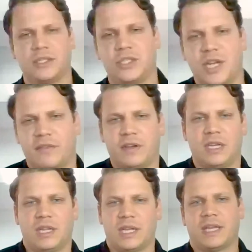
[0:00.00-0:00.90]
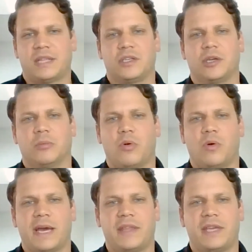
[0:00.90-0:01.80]
Jeff. And that's a good
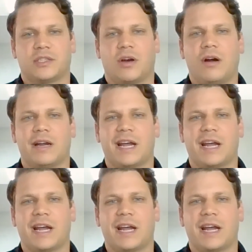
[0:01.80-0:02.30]
point. I think it's hard.